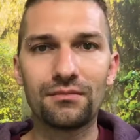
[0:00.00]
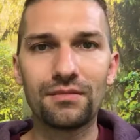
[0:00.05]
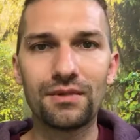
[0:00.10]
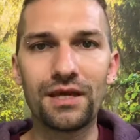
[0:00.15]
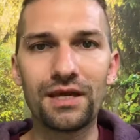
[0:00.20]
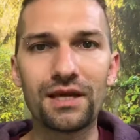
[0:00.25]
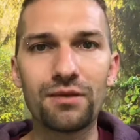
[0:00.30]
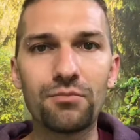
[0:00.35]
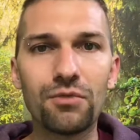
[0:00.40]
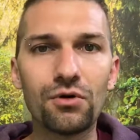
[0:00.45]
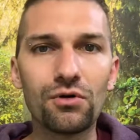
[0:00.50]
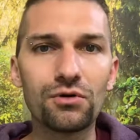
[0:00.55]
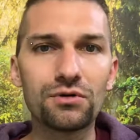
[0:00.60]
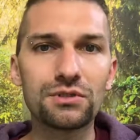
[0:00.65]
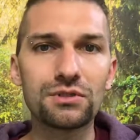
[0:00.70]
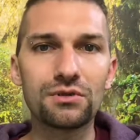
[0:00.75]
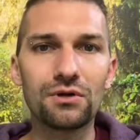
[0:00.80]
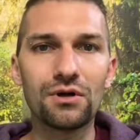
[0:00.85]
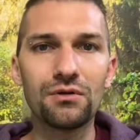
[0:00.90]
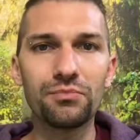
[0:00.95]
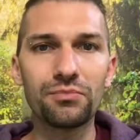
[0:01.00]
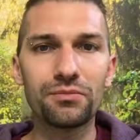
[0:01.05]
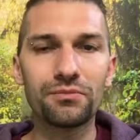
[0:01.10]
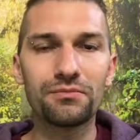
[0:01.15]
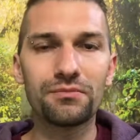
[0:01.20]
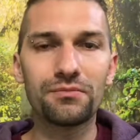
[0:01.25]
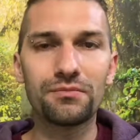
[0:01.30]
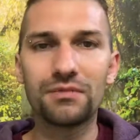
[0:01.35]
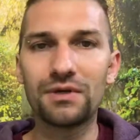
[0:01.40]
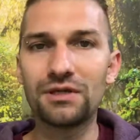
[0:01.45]
like a bowl of
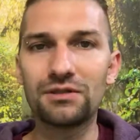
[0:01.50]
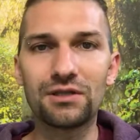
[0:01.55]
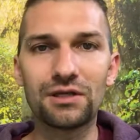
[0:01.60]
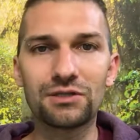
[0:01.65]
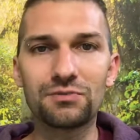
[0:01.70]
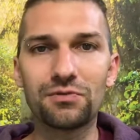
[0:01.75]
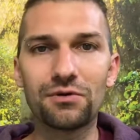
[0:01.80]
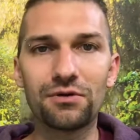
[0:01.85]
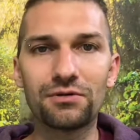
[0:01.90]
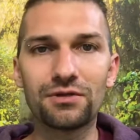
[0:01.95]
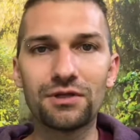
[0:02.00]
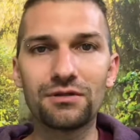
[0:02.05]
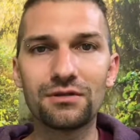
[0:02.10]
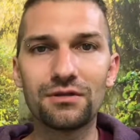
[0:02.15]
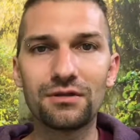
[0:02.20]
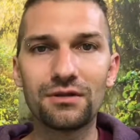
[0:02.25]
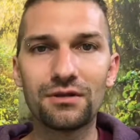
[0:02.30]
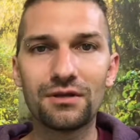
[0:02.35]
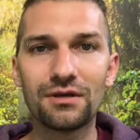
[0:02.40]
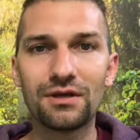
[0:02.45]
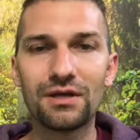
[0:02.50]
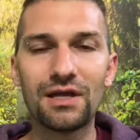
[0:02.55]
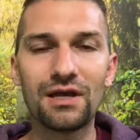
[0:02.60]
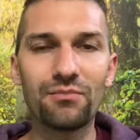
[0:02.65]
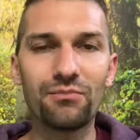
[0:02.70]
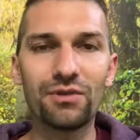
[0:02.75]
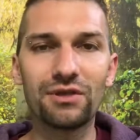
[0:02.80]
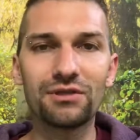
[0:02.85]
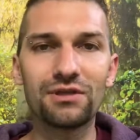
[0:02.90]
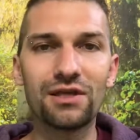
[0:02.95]
soap, it exploded
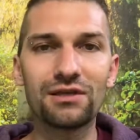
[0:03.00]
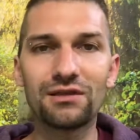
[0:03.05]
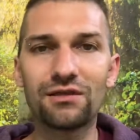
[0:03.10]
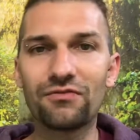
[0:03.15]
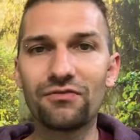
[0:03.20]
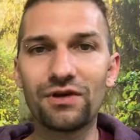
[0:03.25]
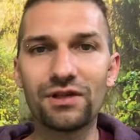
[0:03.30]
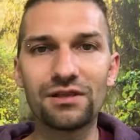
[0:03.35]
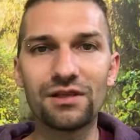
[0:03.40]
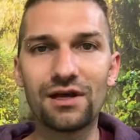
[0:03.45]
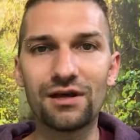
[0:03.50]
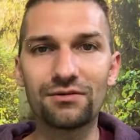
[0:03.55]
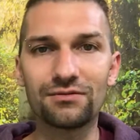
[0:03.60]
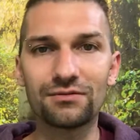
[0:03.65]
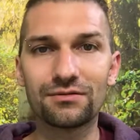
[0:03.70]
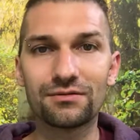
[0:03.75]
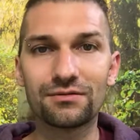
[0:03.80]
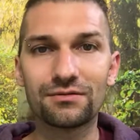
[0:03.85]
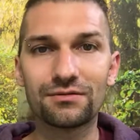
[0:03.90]
and big data fell down.